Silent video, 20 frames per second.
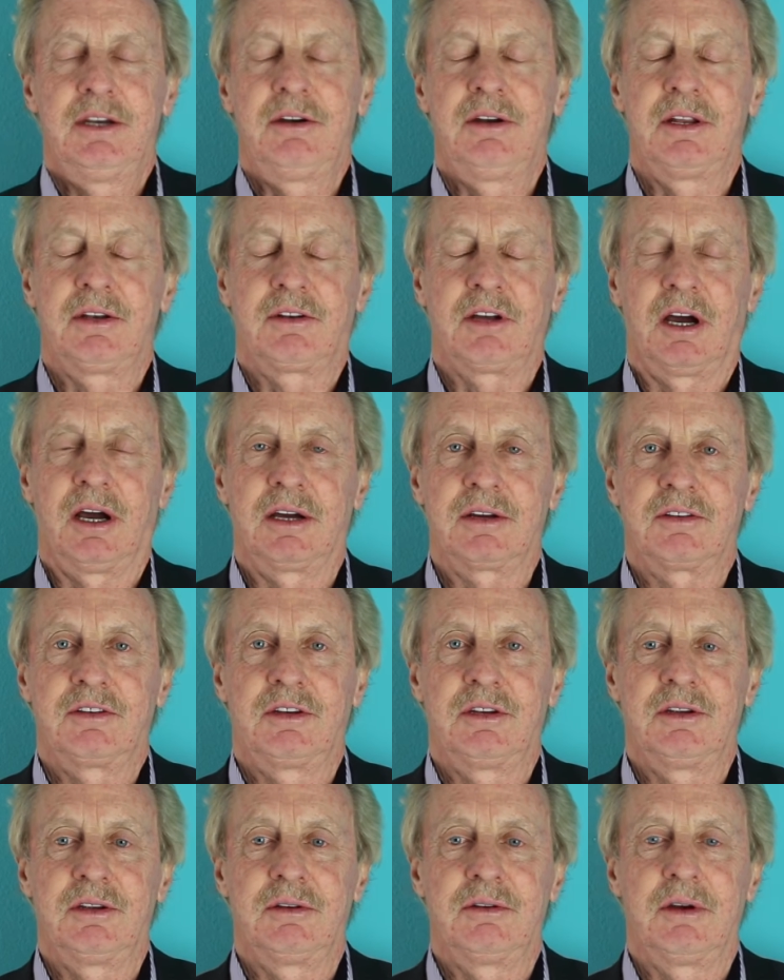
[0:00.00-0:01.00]
here to talk
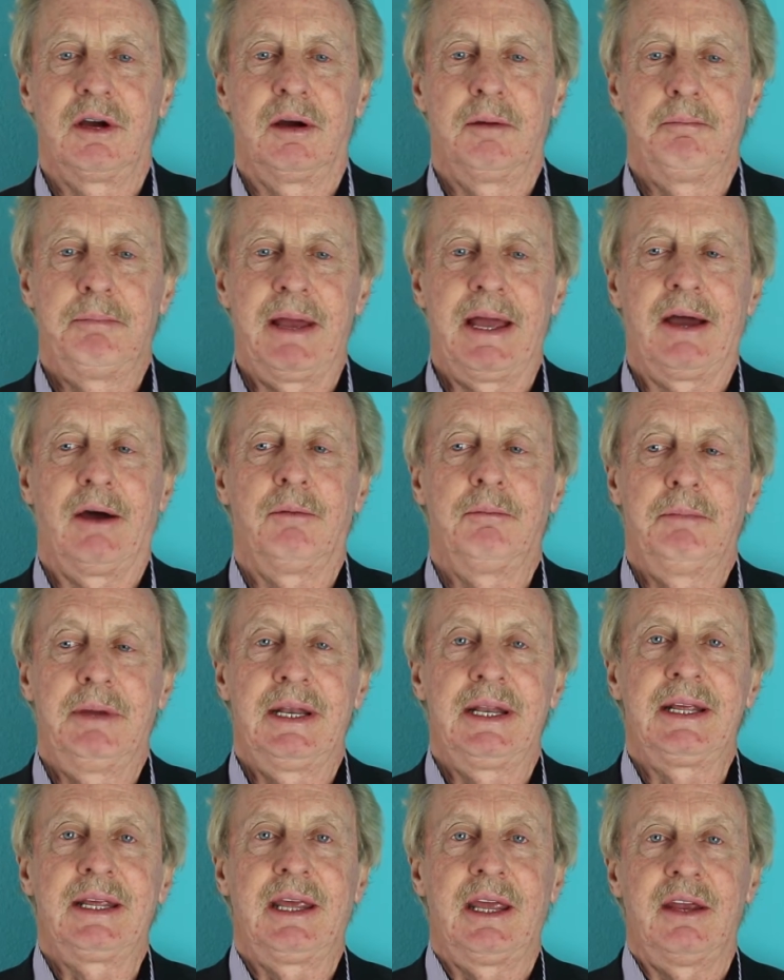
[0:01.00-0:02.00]
to you about
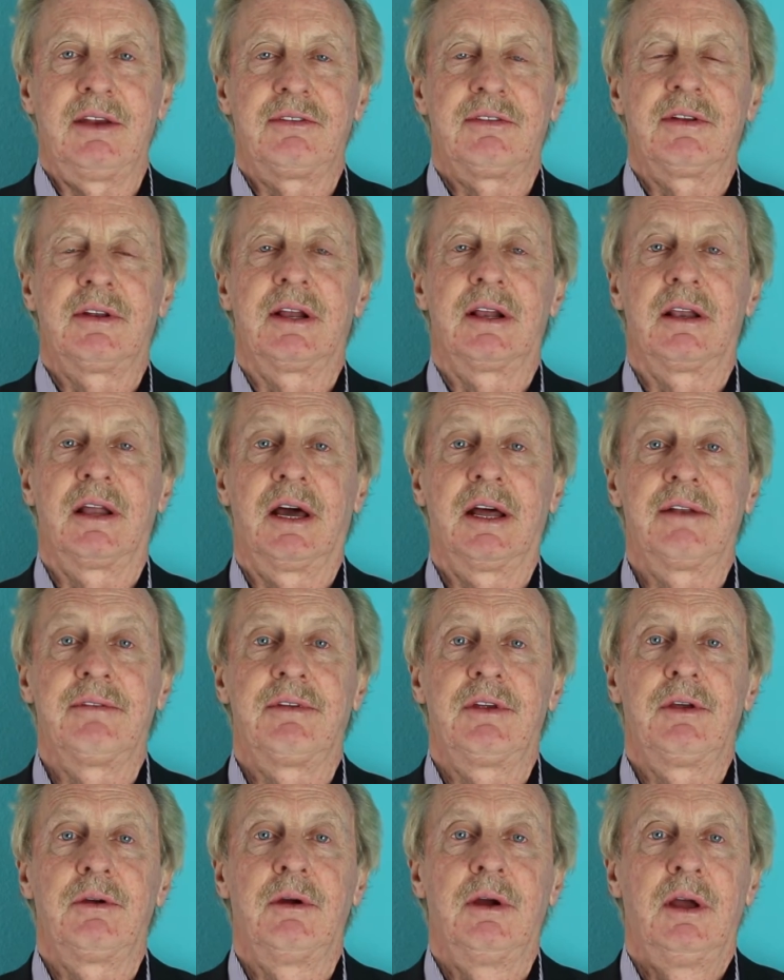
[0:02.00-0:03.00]
medication that a lot of
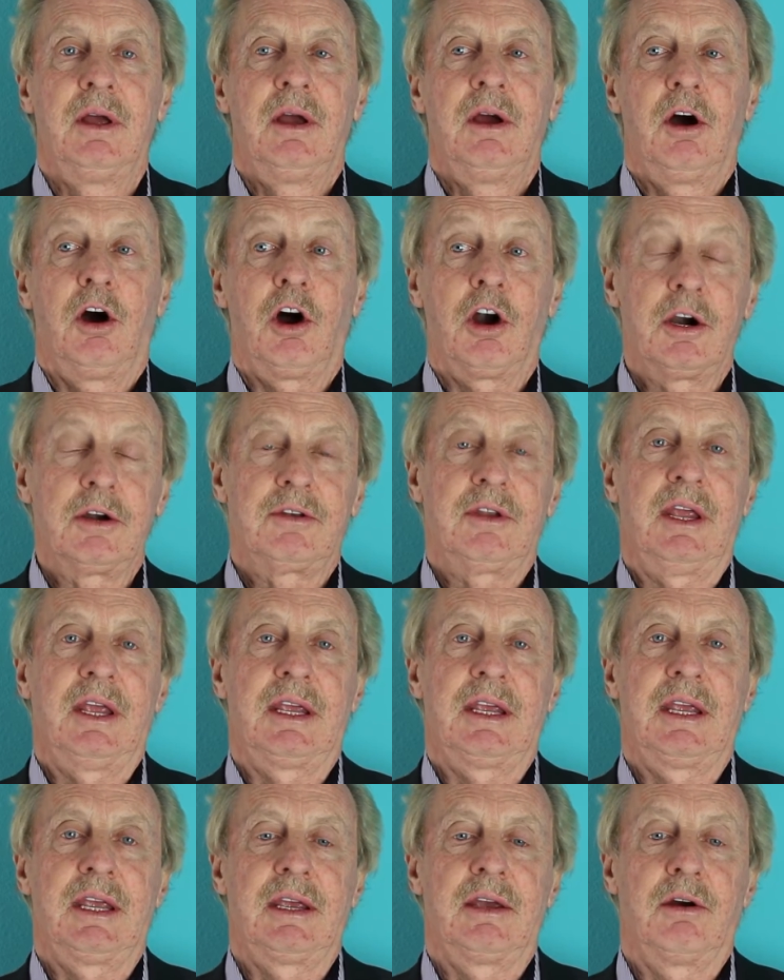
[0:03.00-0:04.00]
you are
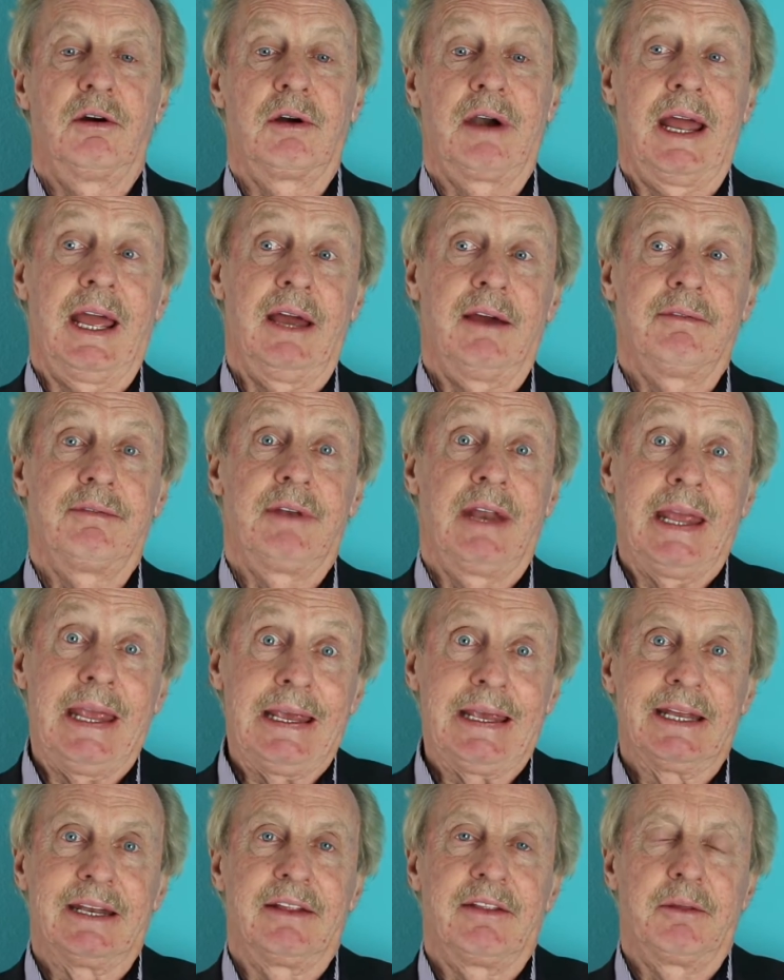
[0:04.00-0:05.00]
taking or have
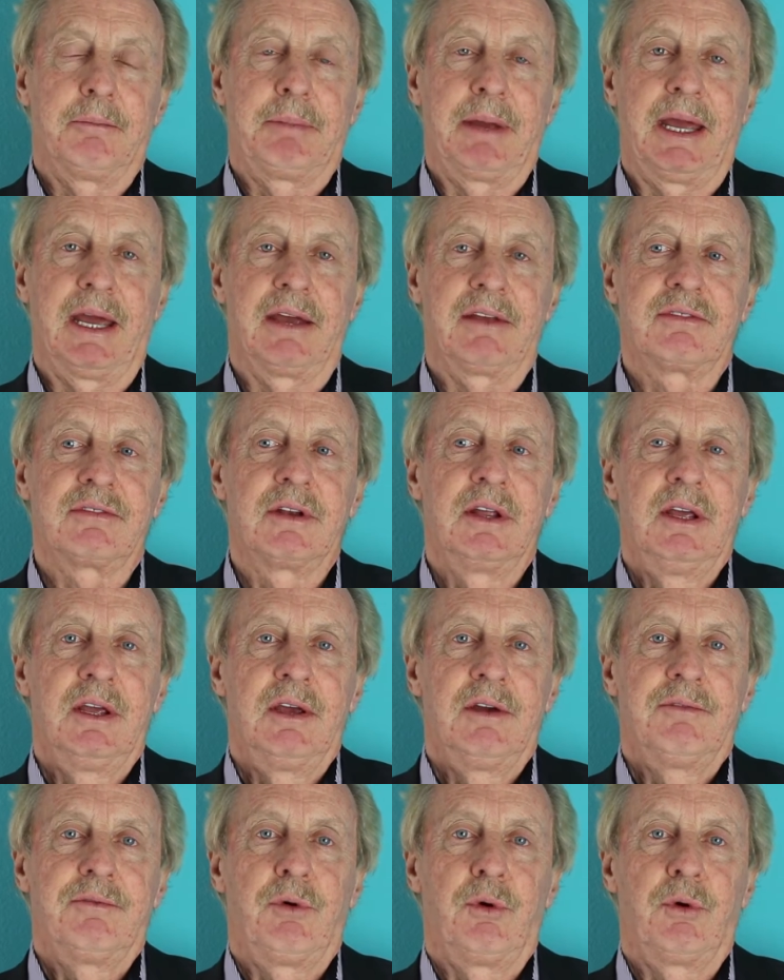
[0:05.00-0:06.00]
taken in the past
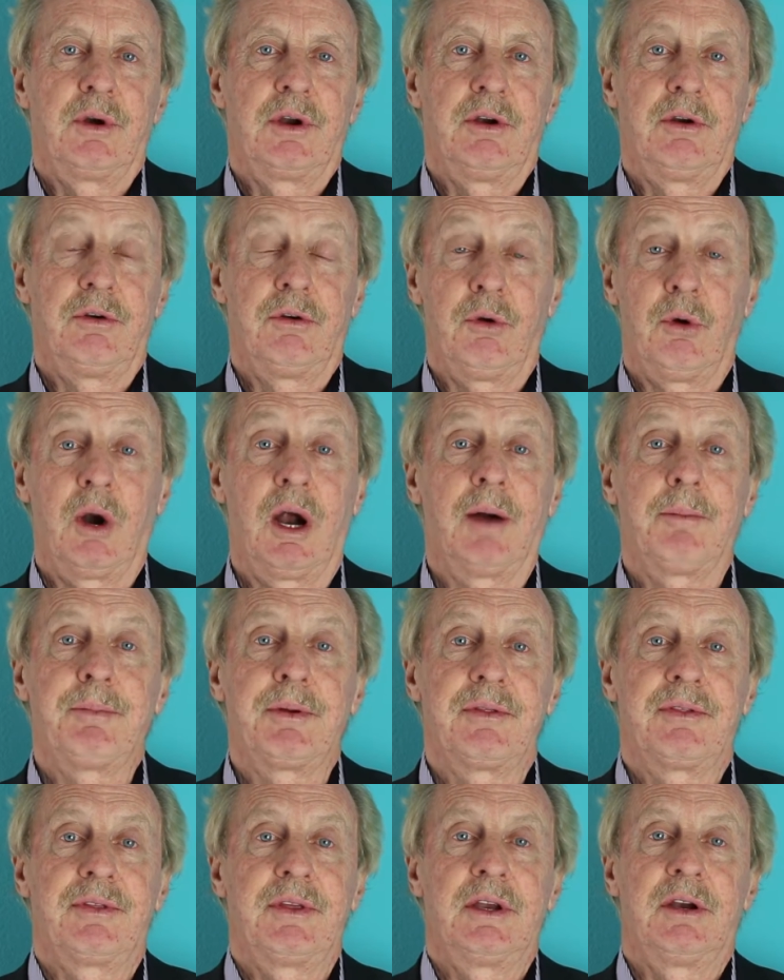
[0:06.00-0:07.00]
for your
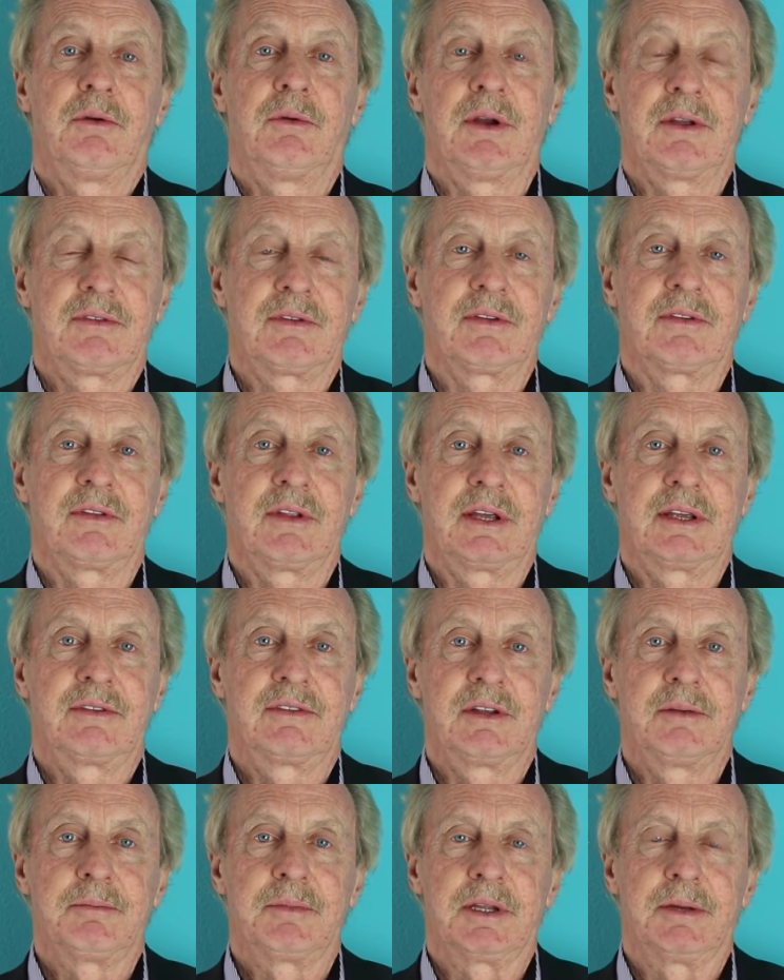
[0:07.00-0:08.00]
neuropathy or restless leg
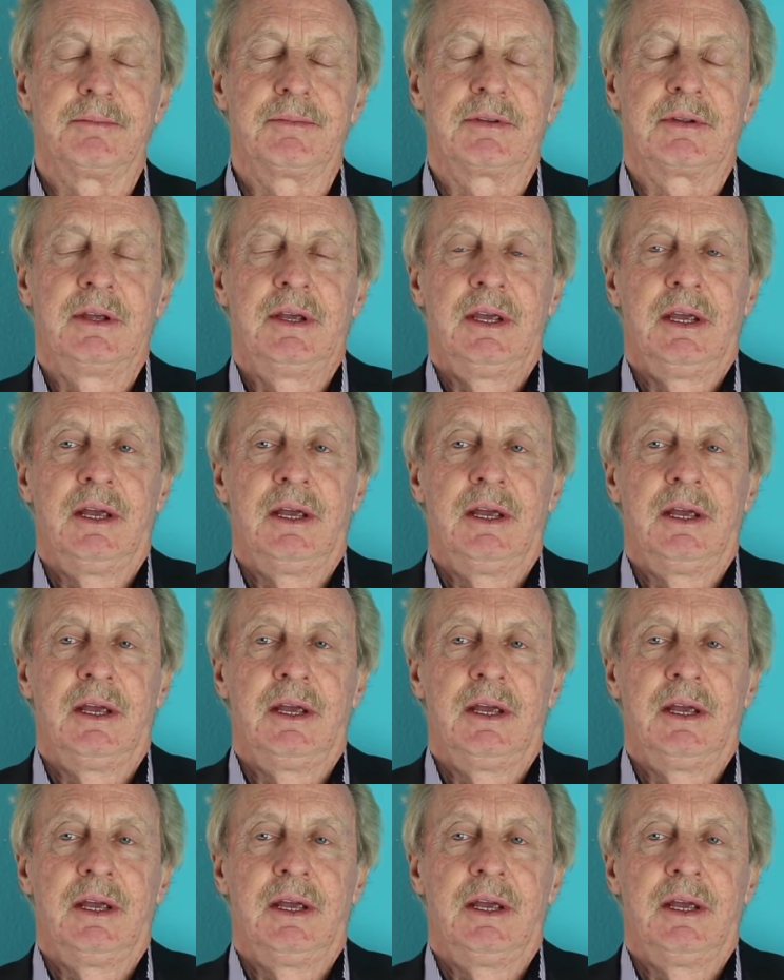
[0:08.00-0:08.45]
symptoms.